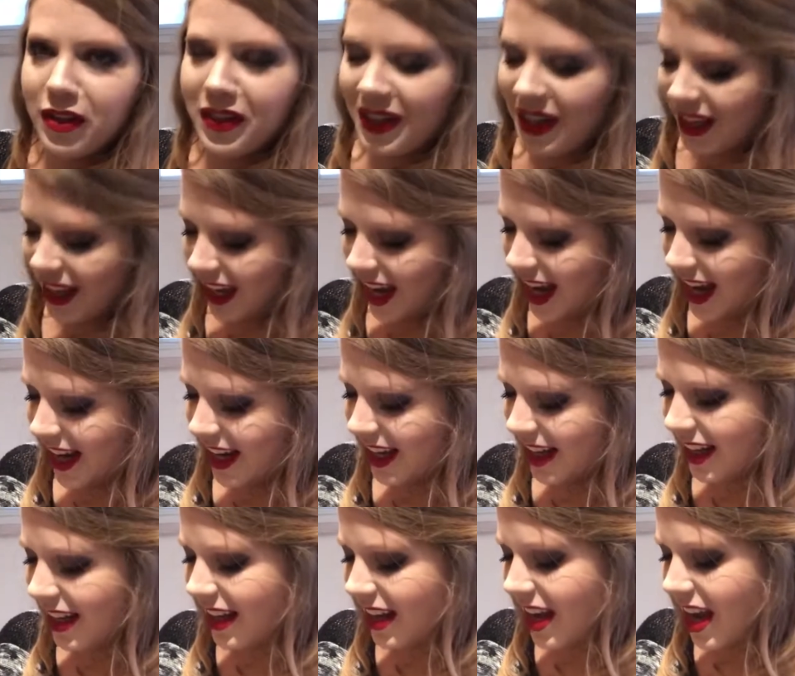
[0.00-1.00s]
again.
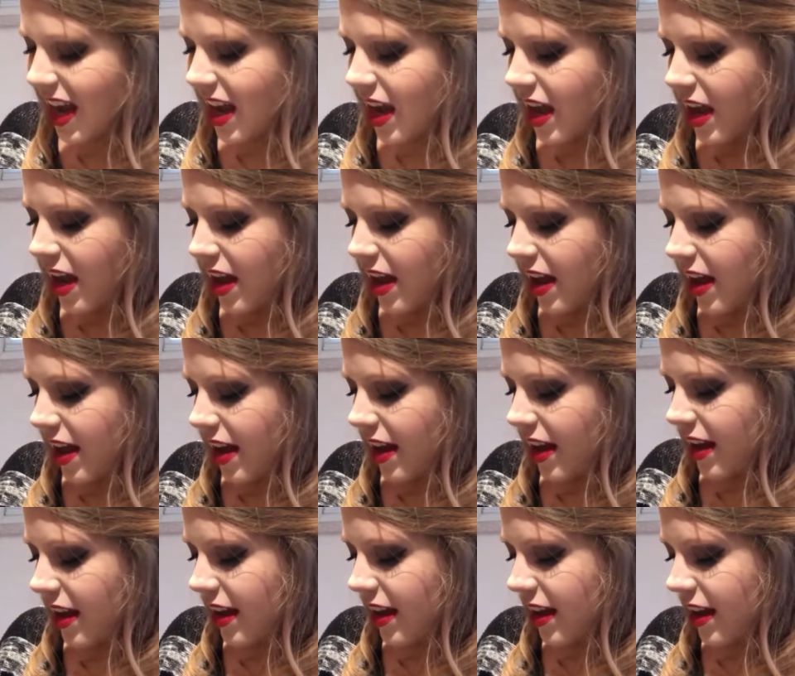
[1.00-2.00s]

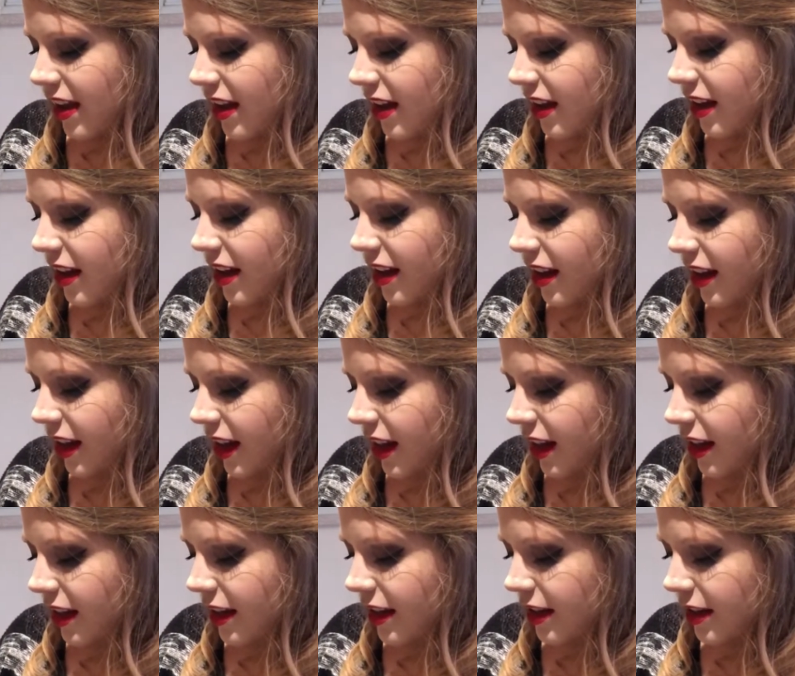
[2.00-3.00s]
Oh golly.